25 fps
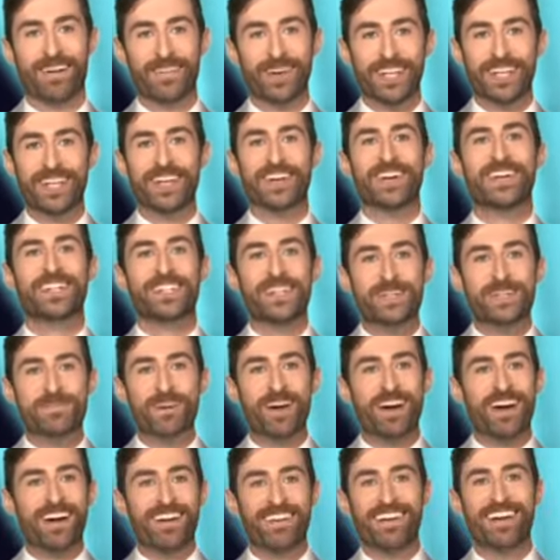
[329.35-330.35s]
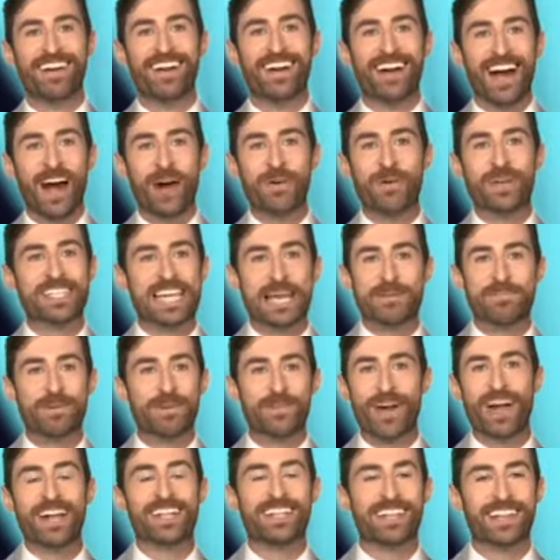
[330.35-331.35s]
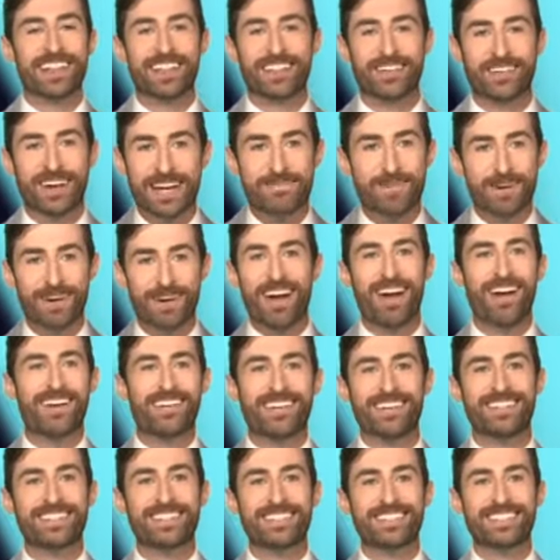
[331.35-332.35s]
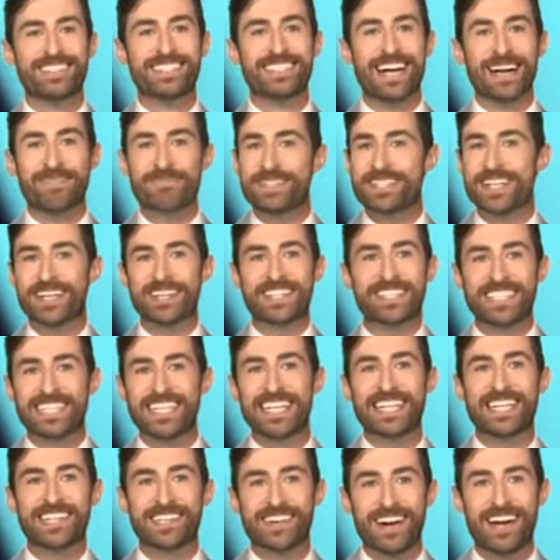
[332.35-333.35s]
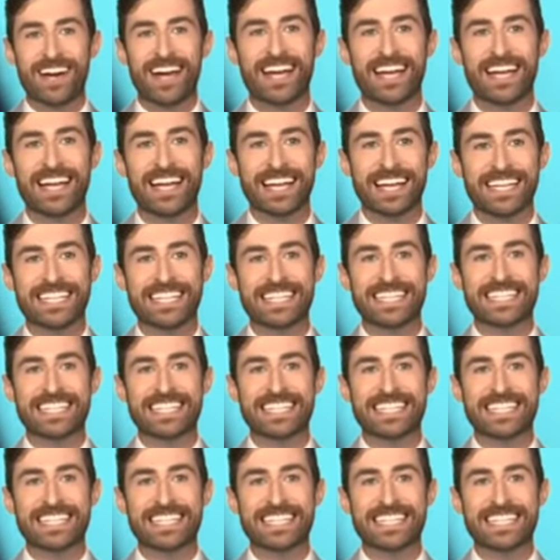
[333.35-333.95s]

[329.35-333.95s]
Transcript: Are we doing Tumero? Are we skipping right to three Mero? I'm still seeing three.